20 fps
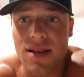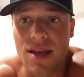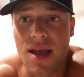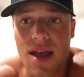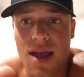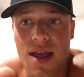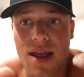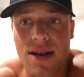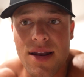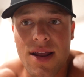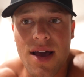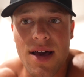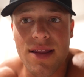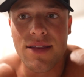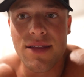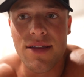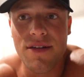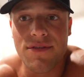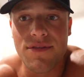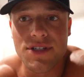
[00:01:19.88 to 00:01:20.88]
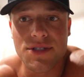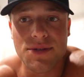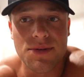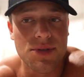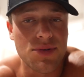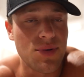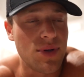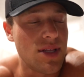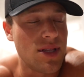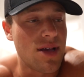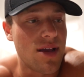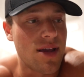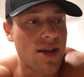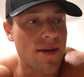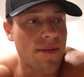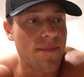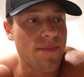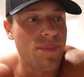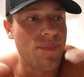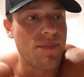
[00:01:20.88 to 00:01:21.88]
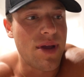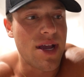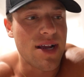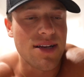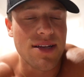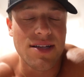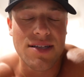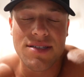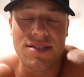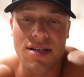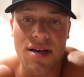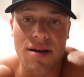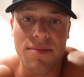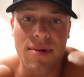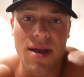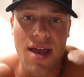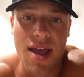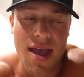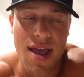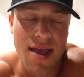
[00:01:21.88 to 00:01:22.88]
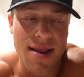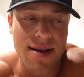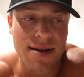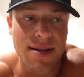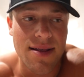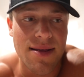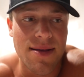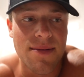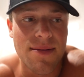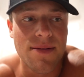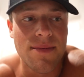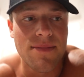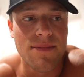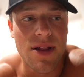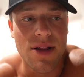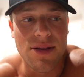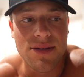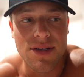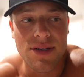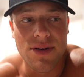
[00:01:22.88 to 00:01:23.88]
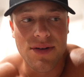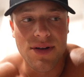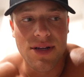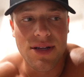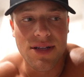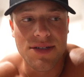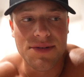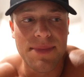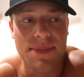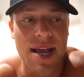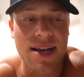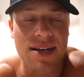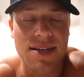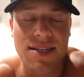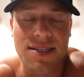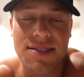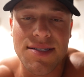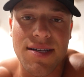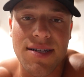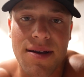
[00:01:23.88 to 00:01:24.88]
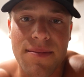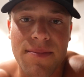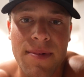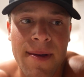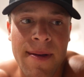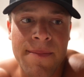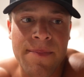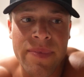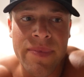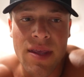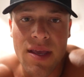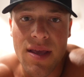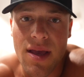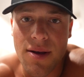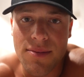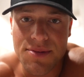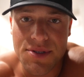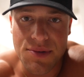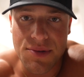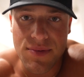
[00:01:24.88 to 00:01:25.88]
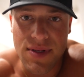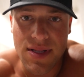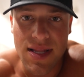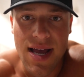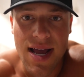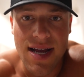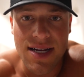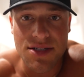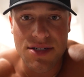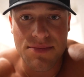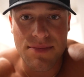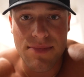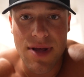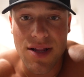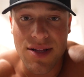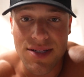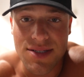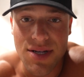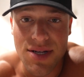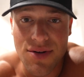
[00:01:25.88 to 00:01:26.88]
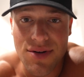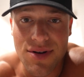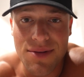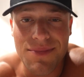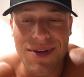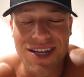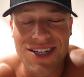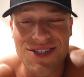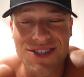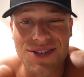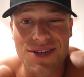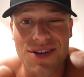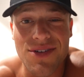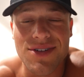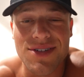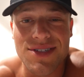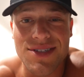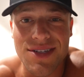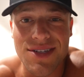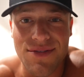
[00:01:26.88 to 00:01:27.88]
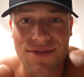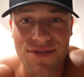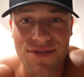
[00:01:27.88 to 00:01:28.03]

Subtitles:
and the difference between like magnesium and melatonin is magnesium helps you relax. Melatonin makes you go to sleep